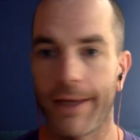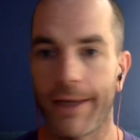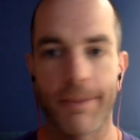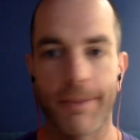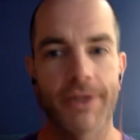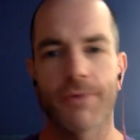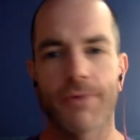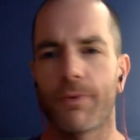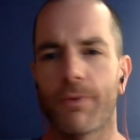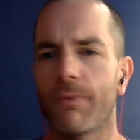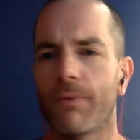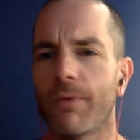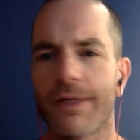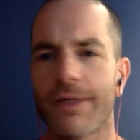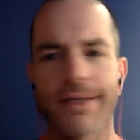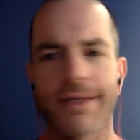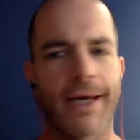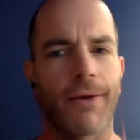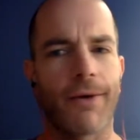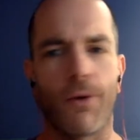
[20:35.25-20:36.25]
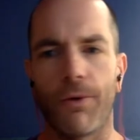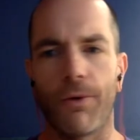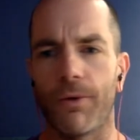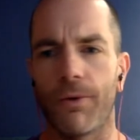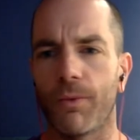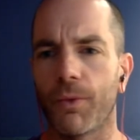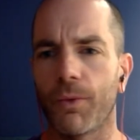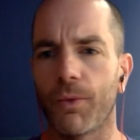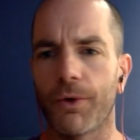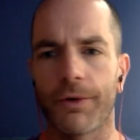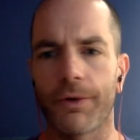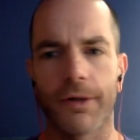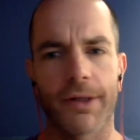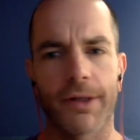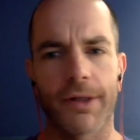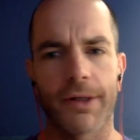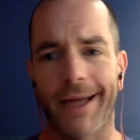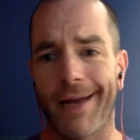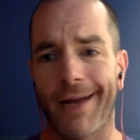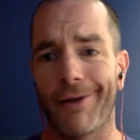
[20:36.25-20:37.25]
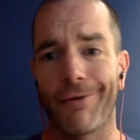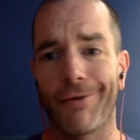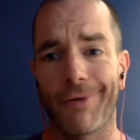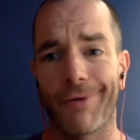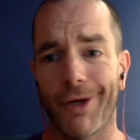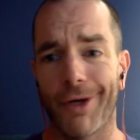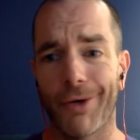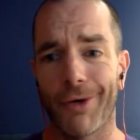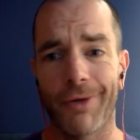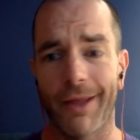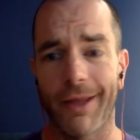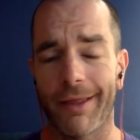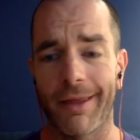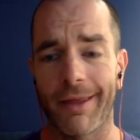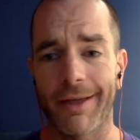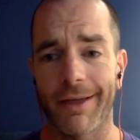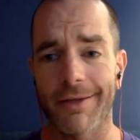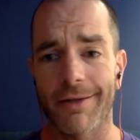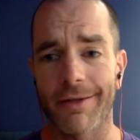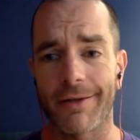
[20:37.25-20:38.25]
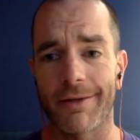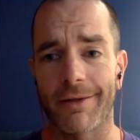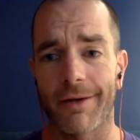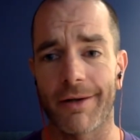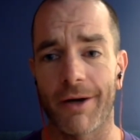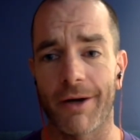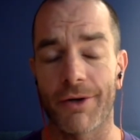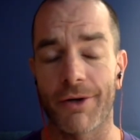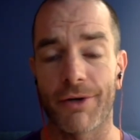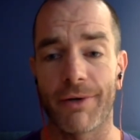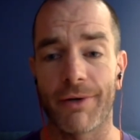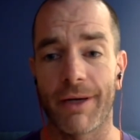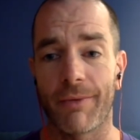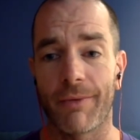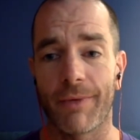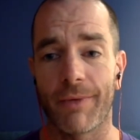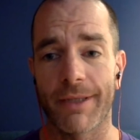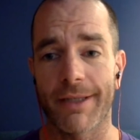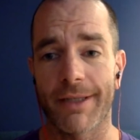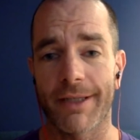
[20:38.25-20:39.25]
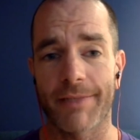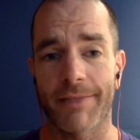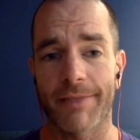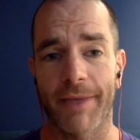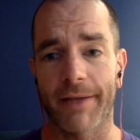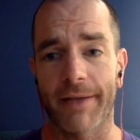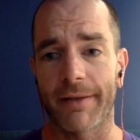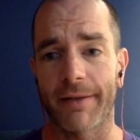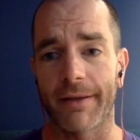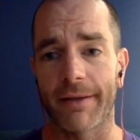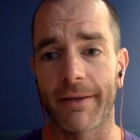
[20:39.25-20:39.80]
I mean, just what does that whole world look like? How do you know that things are doing what's expected?